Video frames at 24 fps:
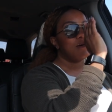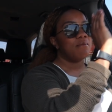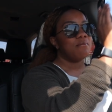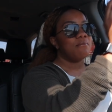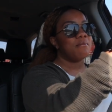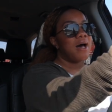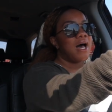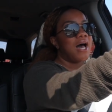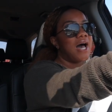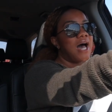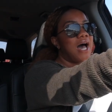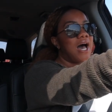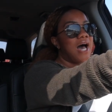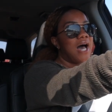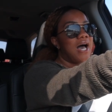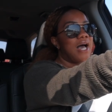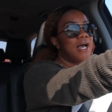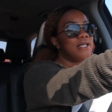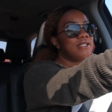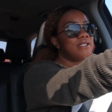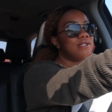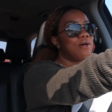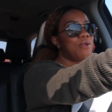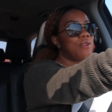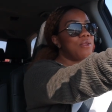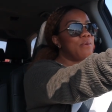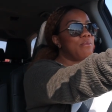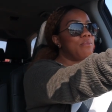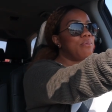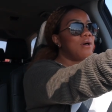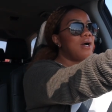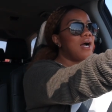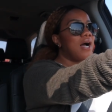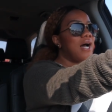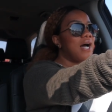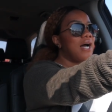my eyes on the
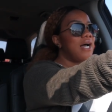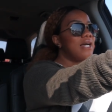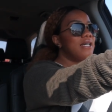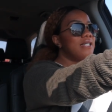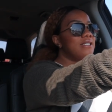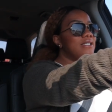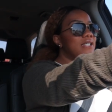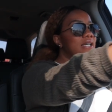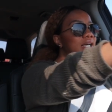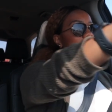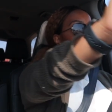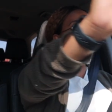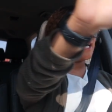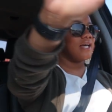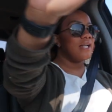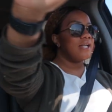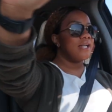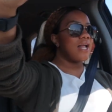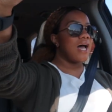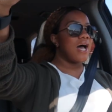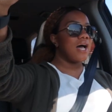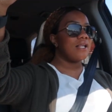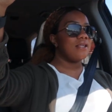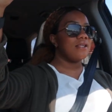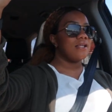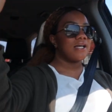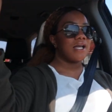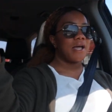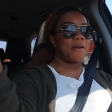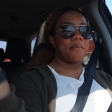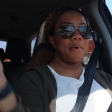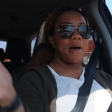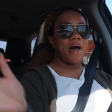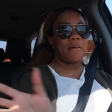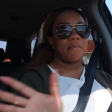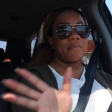prize and not look
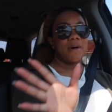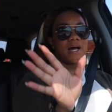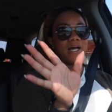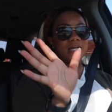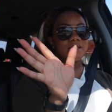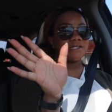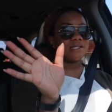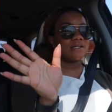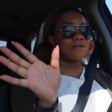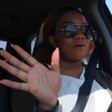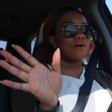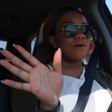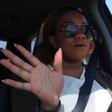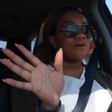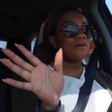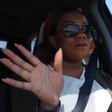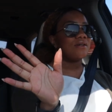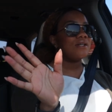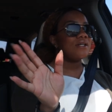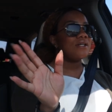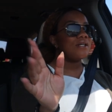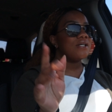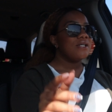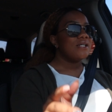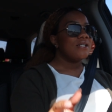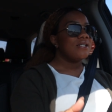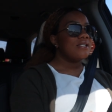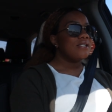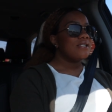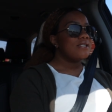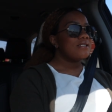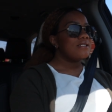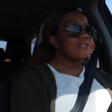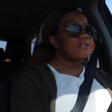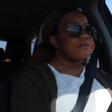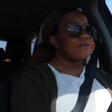at Popeyes at all.
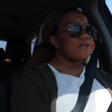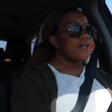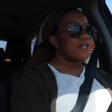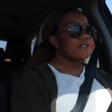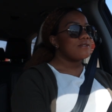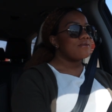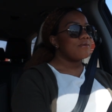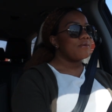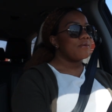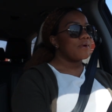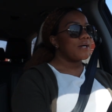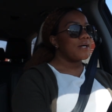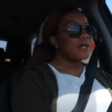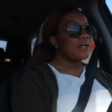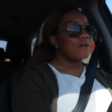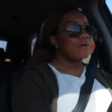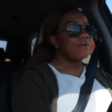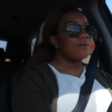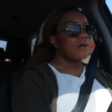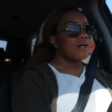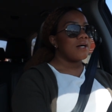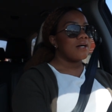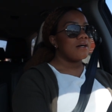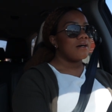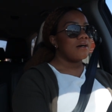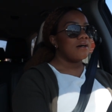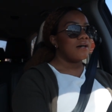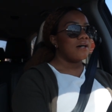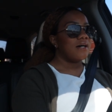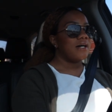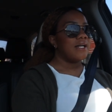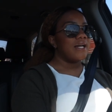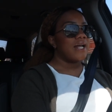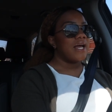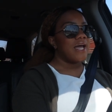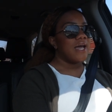So that's what we're gonna work
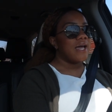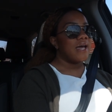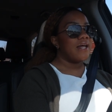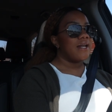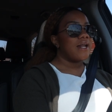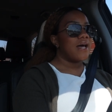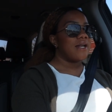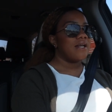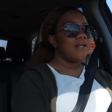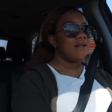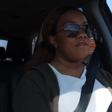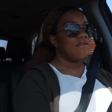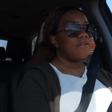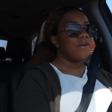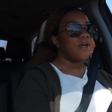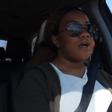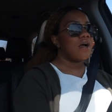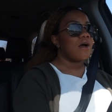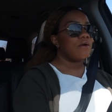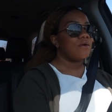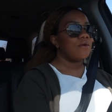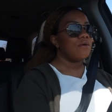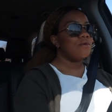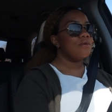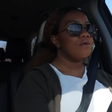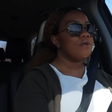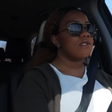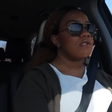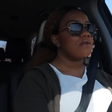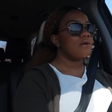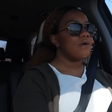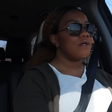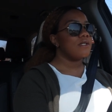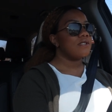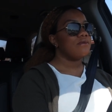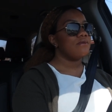on, and I need to figure out who is
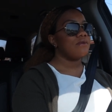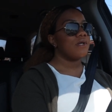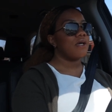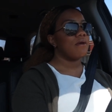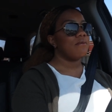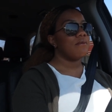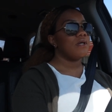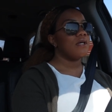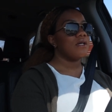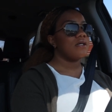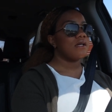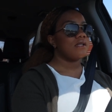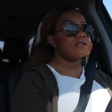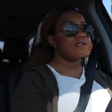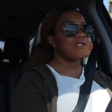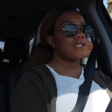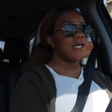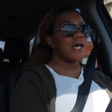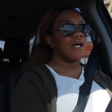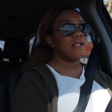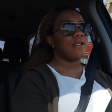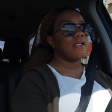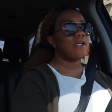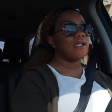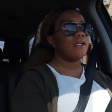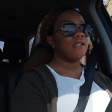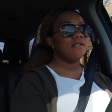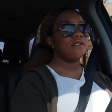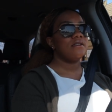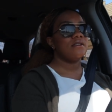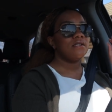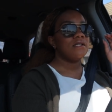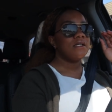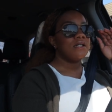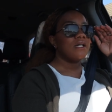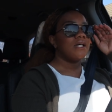going to get me a good salad,
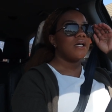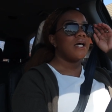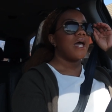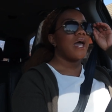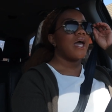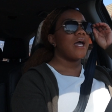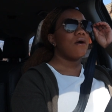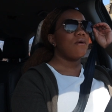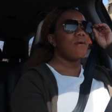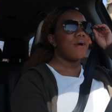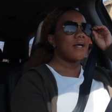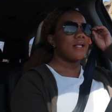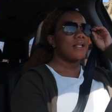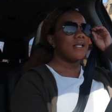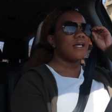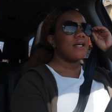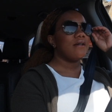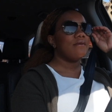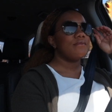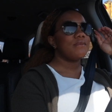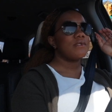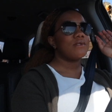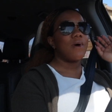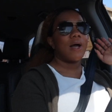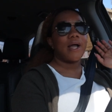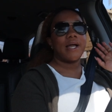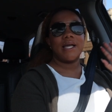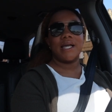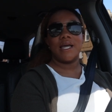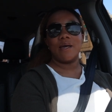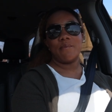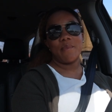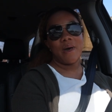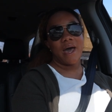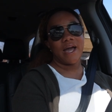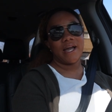and quickly, so I can
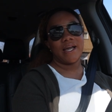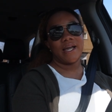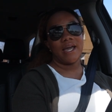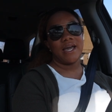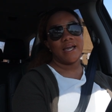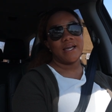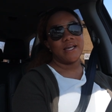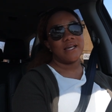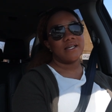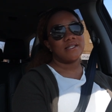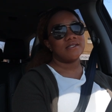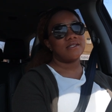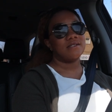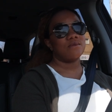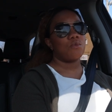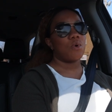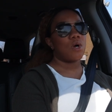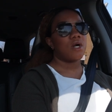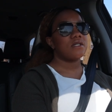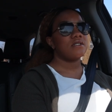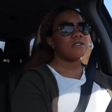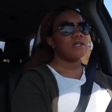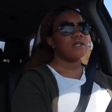get back and get some work